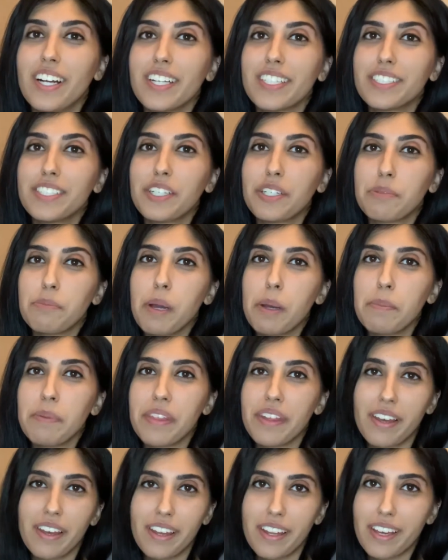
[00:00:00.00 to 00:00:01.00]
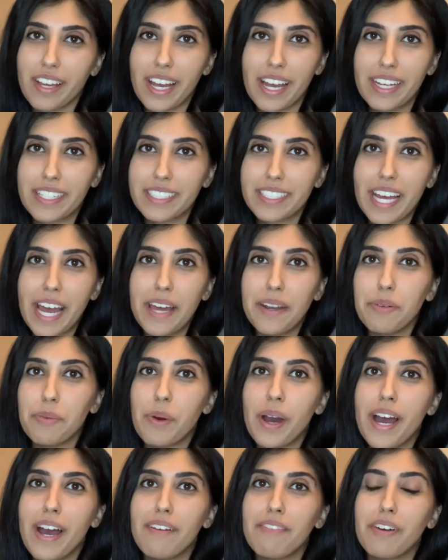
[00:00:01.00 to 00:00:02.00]
So you might be thinking, okay, tent,
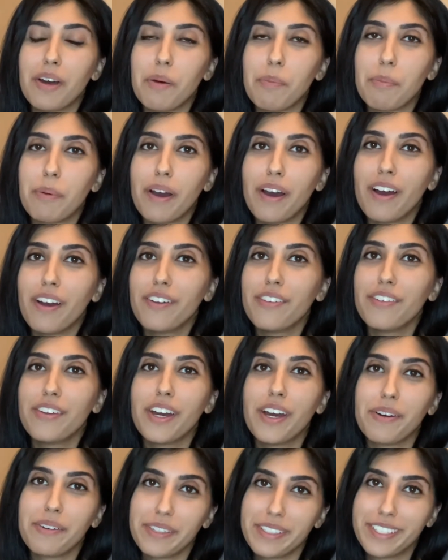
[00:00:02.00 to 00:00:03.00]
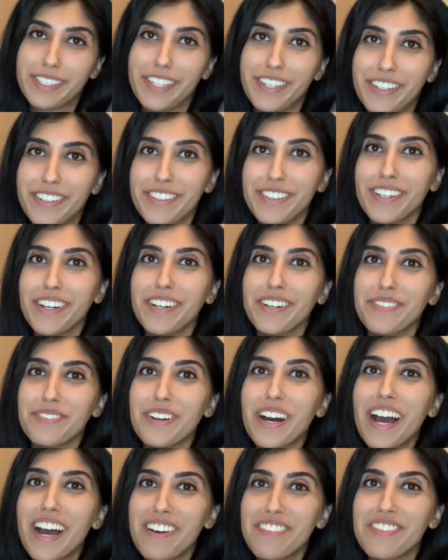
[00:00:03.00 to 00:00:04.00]
whatever, but no, it's not
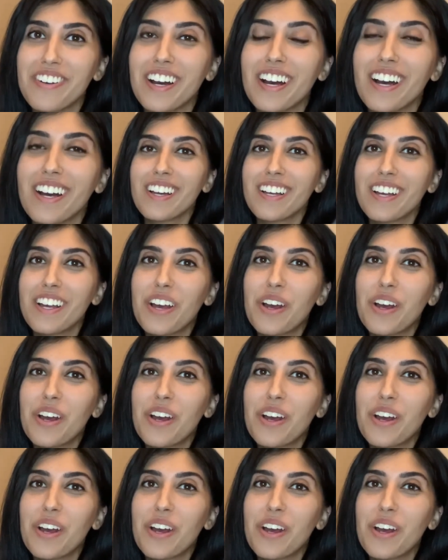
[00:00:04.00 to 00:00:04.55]
whatever.